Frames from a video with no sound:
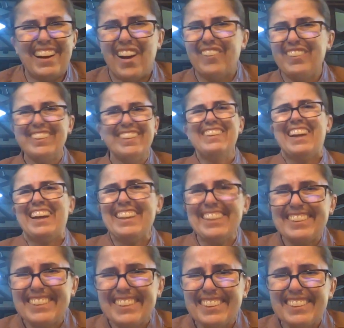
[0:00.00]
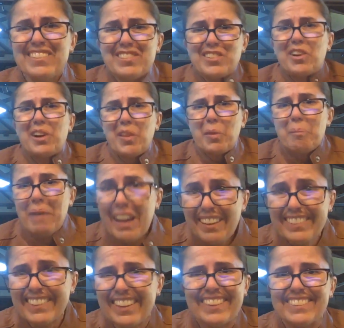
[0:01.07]
No, start at the
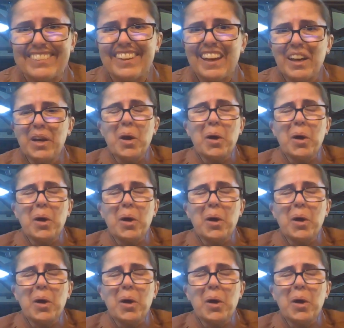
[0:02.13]
basics.